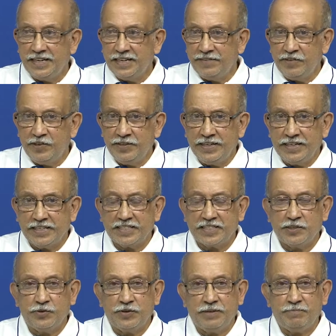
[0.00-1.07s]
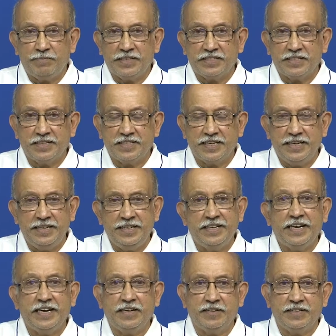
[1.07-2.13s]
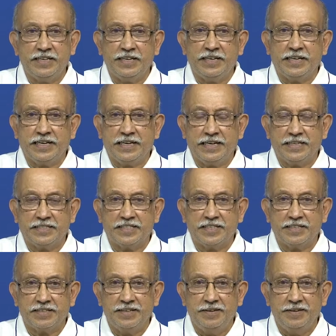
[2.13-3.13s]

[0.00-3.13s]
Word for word: will give you the next two numbers saying take the correct answer.